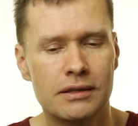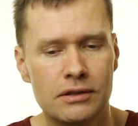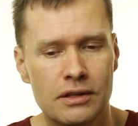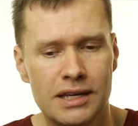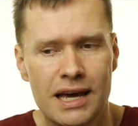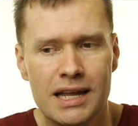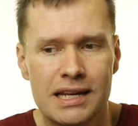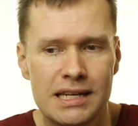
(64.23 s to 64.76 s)

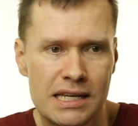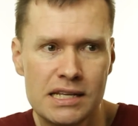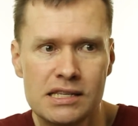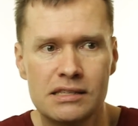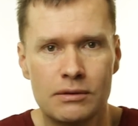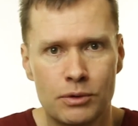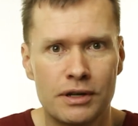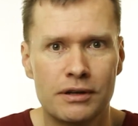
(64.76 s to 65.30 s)
they kind of need
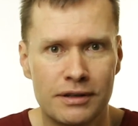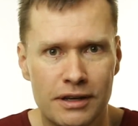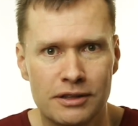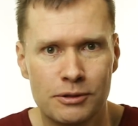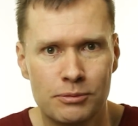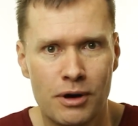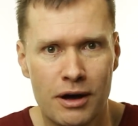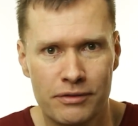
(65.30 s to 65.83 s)
someone to cut
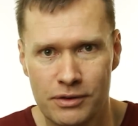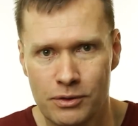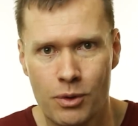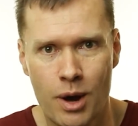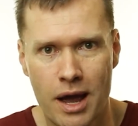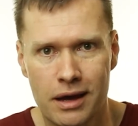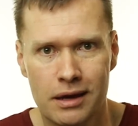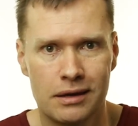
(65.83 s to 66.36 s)
them off in a
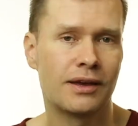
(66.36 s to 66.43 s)
way.